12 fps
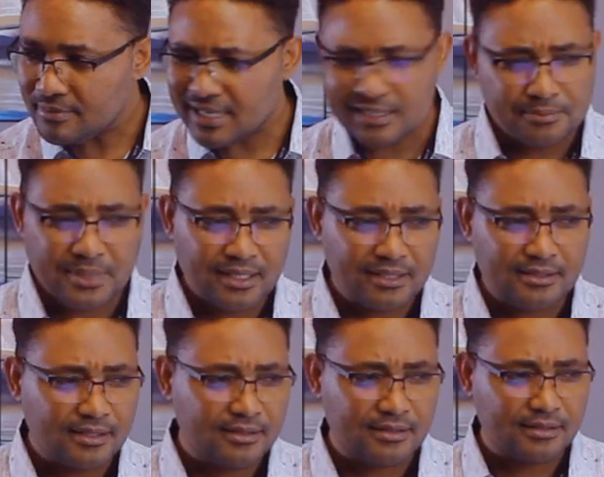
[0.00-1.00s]
Does it make any
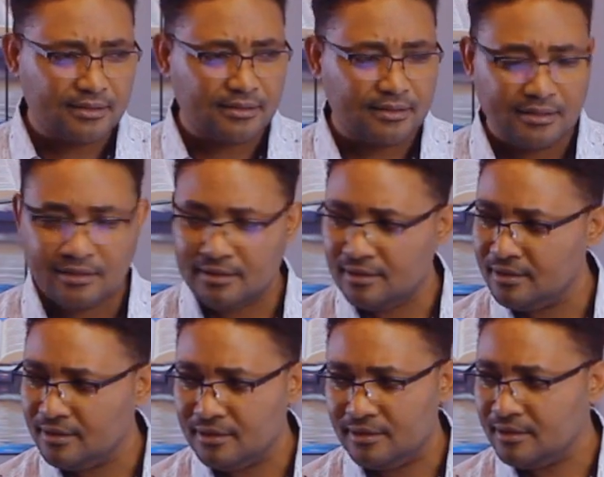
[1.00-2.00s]
sense?
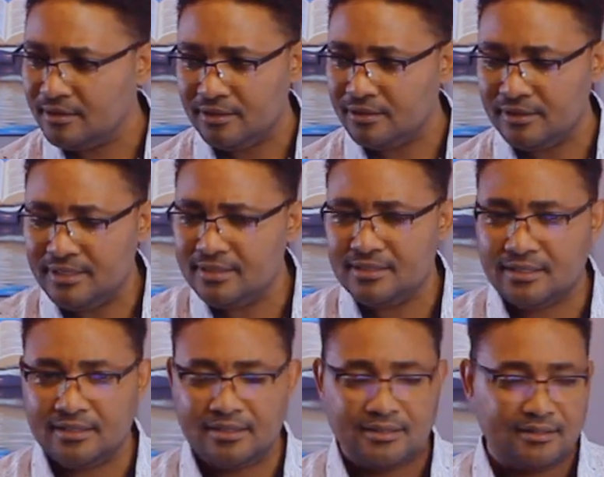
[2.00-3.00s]
It
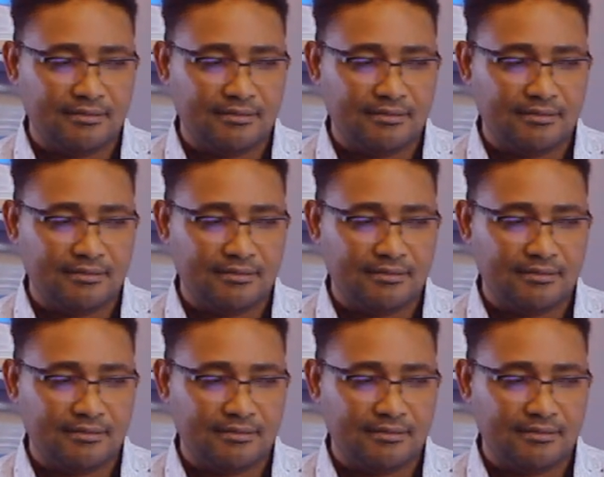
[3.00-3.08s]
doesn't.